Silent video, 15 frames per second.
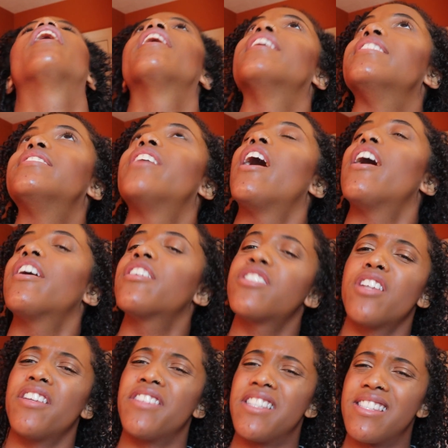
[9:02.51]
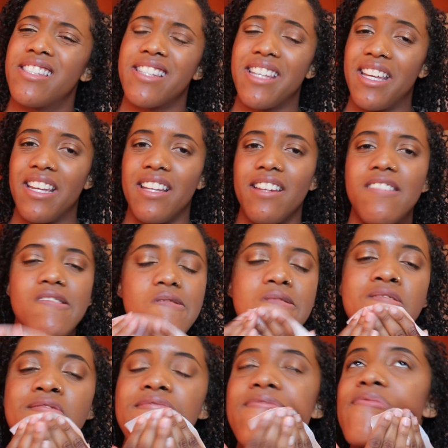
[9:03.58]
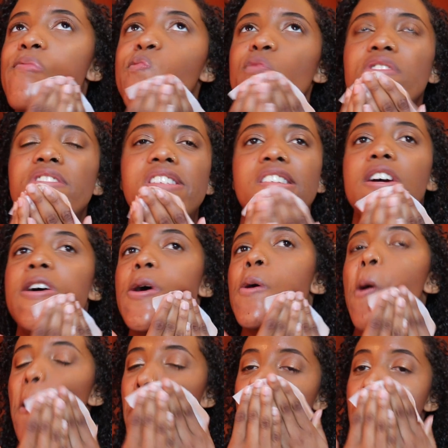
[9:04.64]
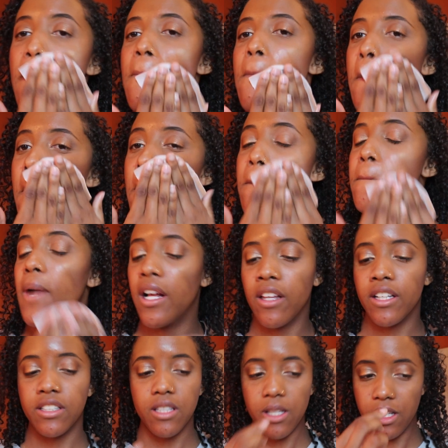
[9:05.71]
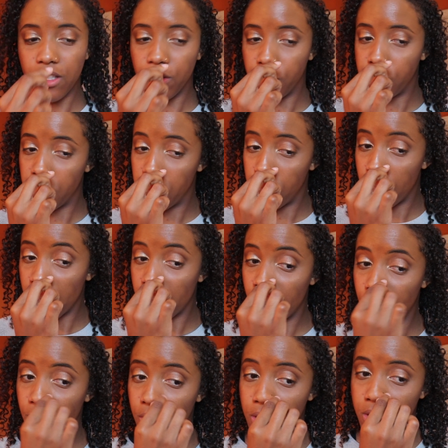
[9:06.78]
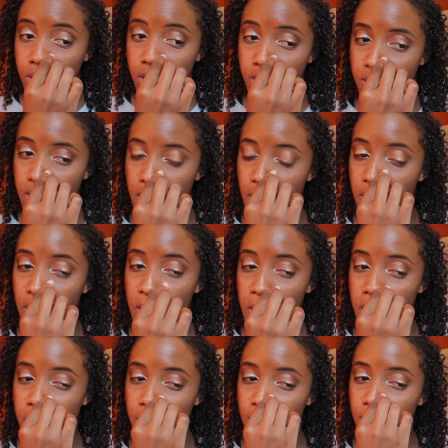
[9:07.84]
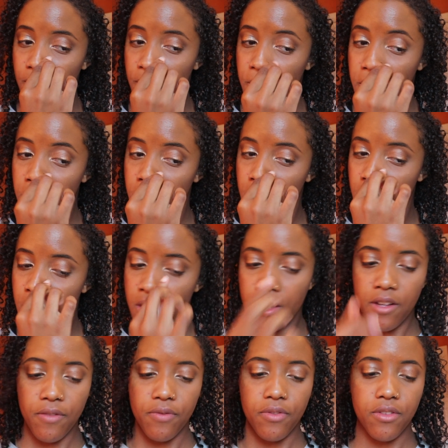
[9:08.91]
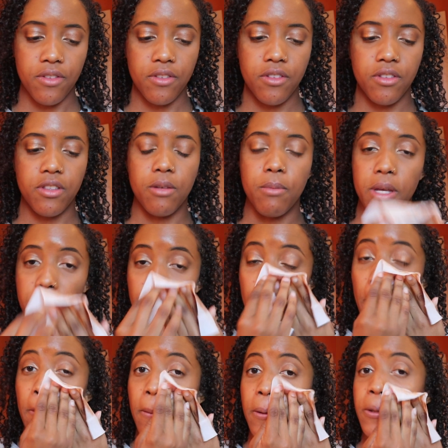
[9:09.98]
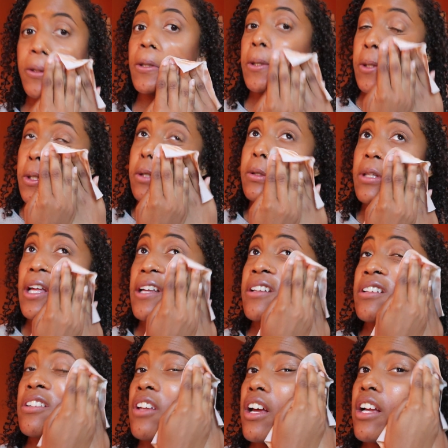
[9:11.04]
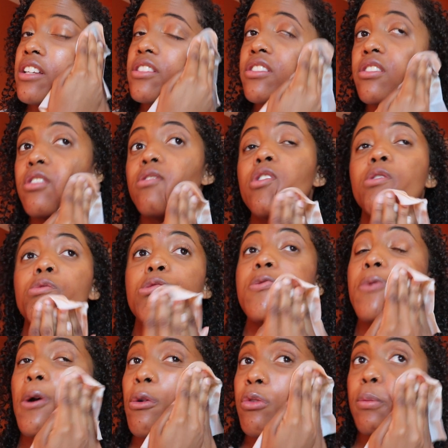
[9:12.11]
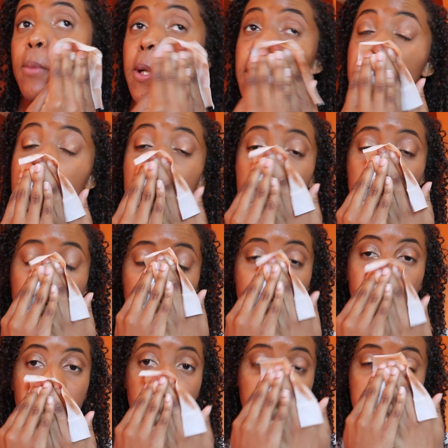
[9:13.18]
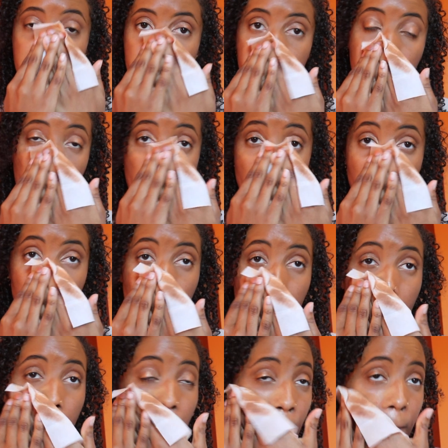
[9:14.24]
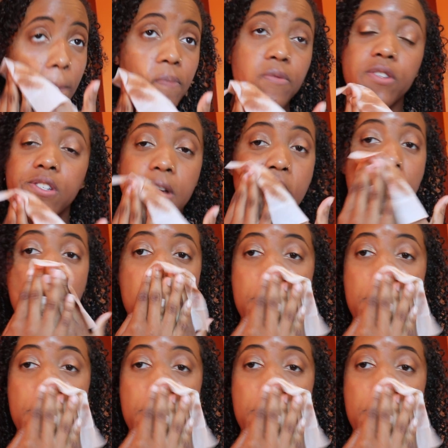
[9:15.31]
it tugs on the skin. So I like to like loosen the makeup first, and then the makeup wipe usually just like glides over my skin really nice and good. So